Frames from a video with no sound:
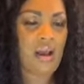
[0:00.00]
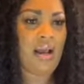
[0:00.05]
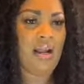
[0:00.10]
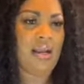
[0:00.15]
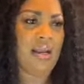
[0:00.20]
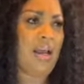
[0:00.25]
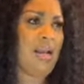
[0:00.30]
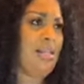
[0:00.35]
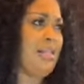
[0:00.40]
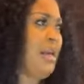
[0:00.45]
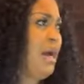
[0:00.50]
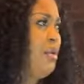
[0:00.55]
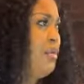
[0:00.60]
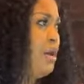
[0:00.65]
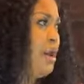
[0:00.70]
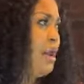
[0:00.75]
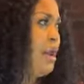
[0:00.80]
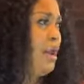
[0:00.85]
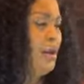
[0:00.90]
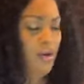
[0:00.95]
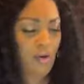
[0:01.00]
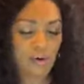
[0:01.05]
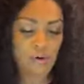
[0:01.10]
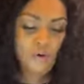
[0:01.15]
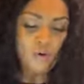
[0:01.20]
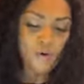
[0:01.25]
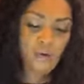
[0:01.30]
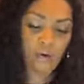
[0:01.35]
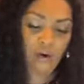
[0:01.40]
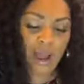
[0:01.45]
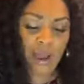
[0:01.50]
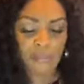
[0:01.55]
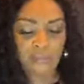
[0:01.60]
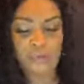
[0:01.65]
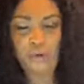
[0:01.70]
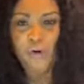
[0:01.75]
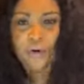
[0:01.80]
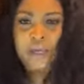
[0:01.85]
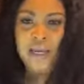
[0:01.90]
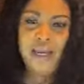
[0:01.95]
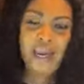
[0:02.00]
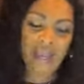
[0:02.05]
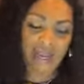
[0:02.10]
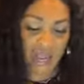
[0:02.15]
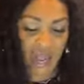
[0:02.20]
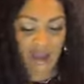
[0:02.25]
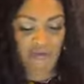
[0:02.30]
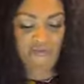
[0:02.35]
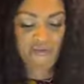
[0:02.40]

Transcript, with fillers: Atlanta rain, oh. I'm cooking like